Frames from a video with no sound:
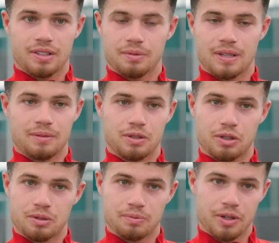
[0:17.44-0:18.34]
Sometimes it
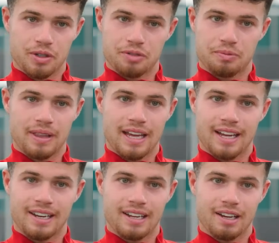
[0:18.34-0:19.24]
was smooth, but
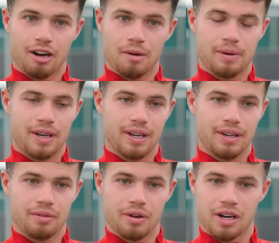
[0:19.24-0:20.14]
then it got a
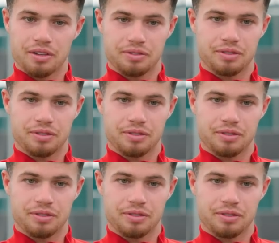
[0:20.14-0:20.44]
bit rough.